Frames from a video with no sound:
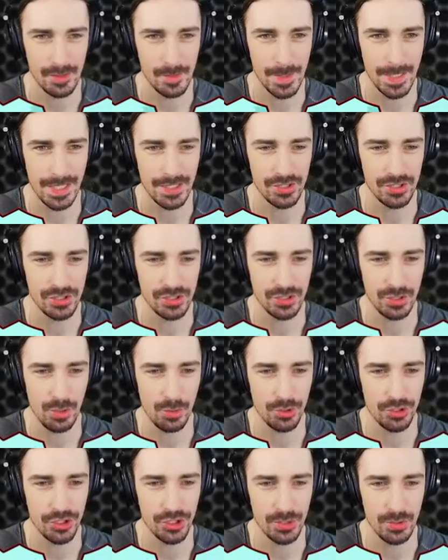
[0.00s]
Oh, it's
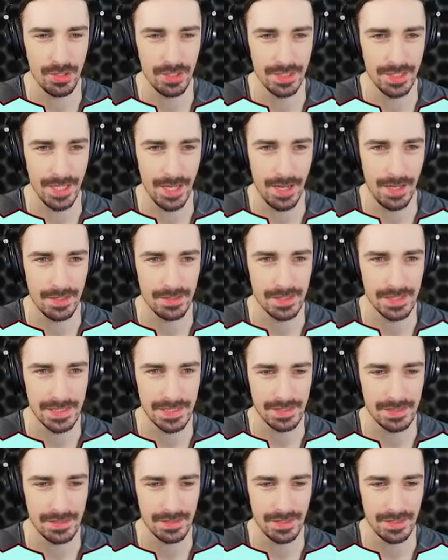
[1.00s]
so oh. short,
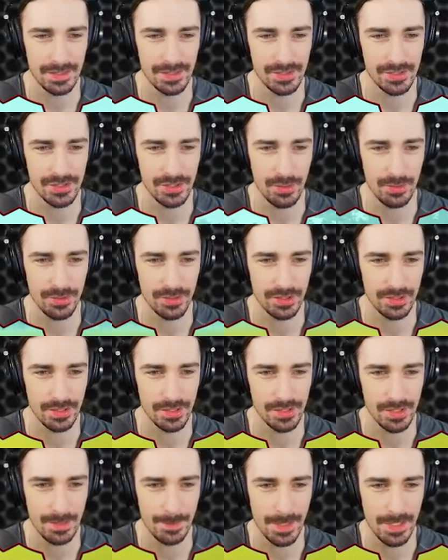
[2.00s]
guys. It's so th
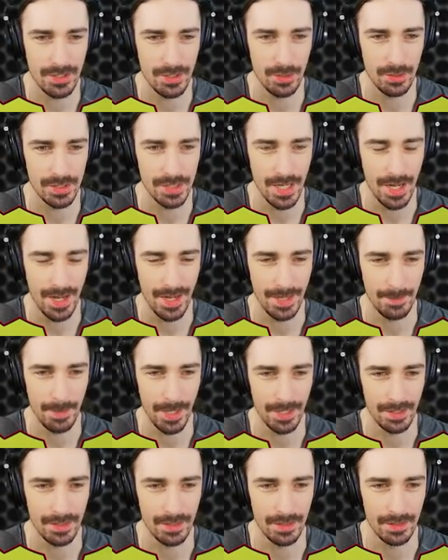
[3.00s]
there's gonna be yeah. no time
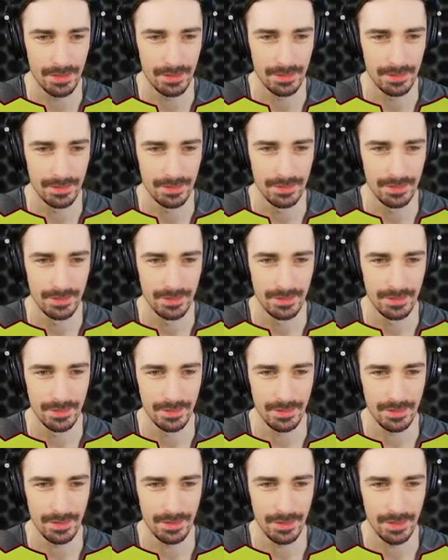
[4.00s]
at all.
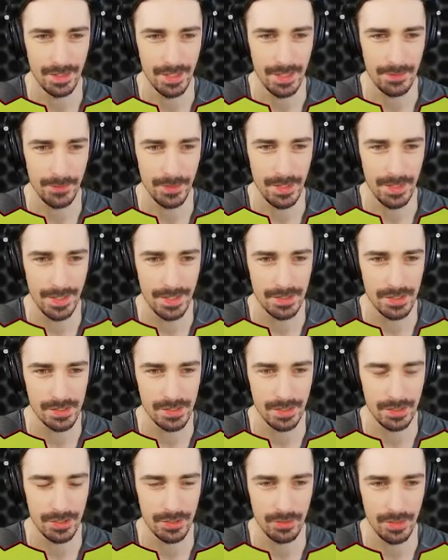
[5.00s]
All right, I feel like all I right,
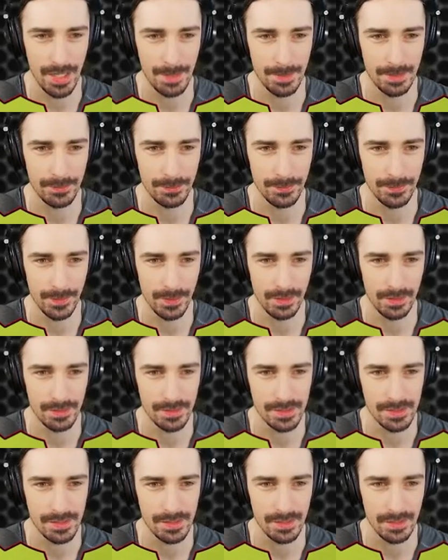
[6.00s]
just gotta grab it first.
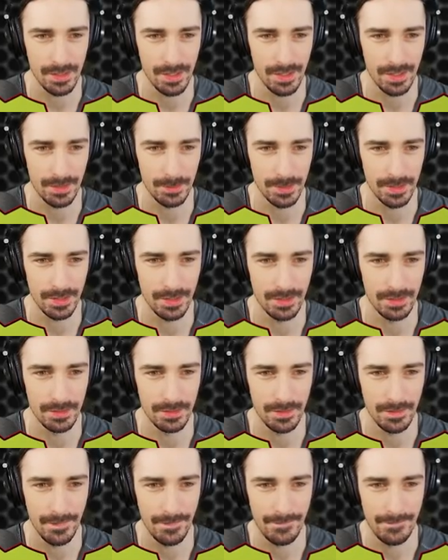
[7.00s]
Away. All right, here we
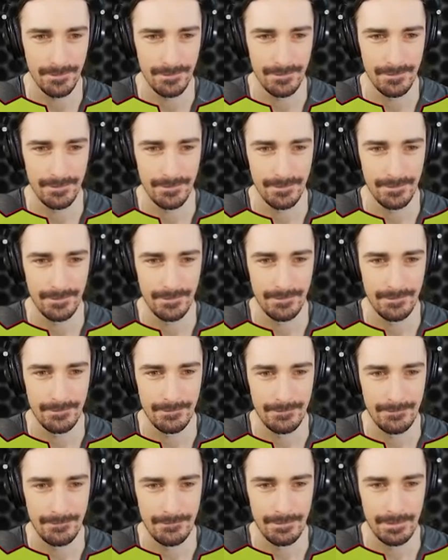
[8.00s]
go. Yeah.
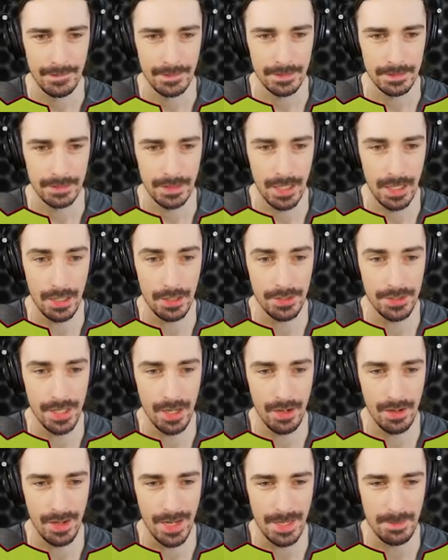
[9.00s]
Oh there
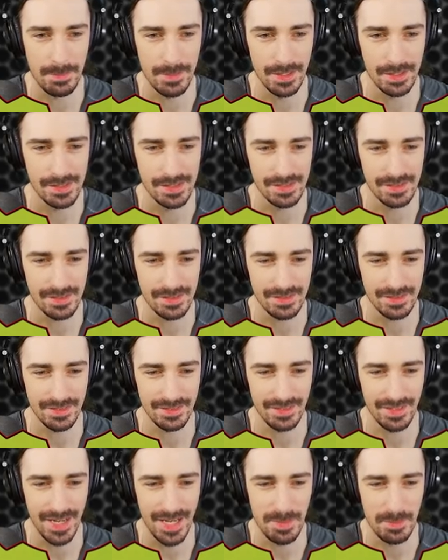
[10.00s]
no, I missed.
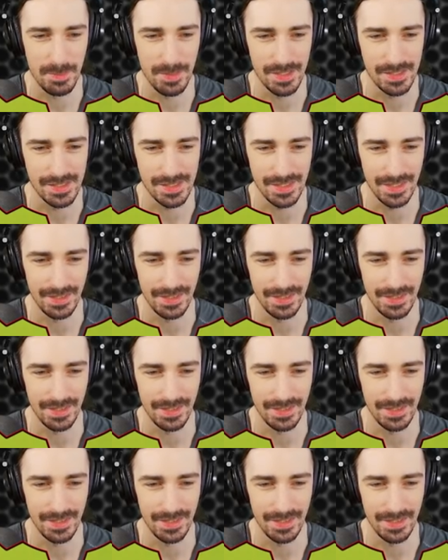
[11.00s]
Oh, I missed